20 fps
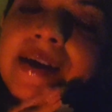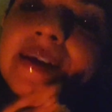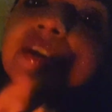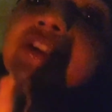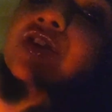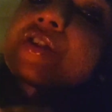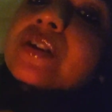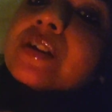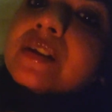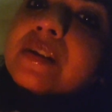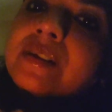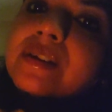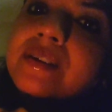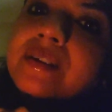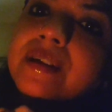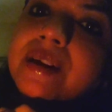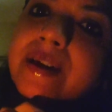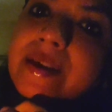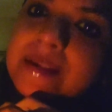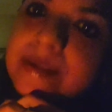
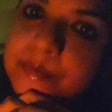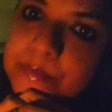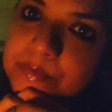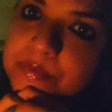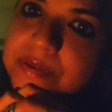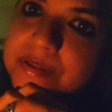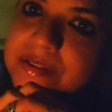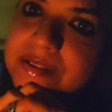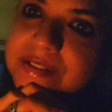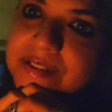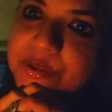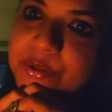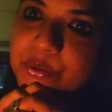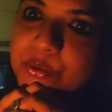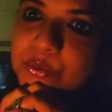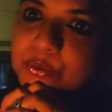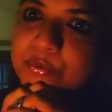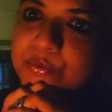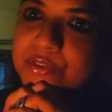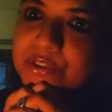actually enables
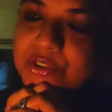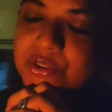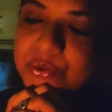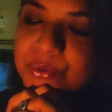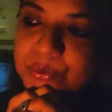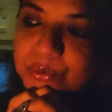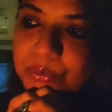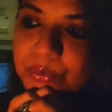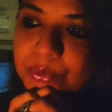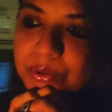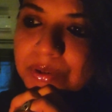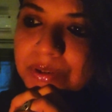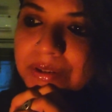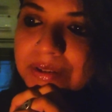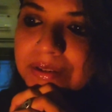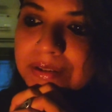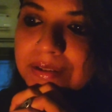you to